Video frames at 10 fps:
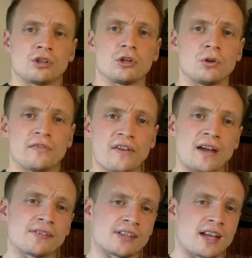do
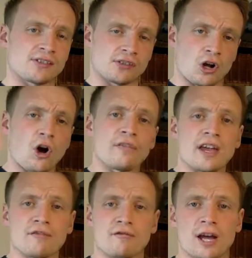5 sets of
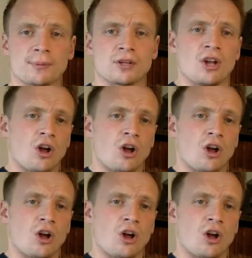8 reps.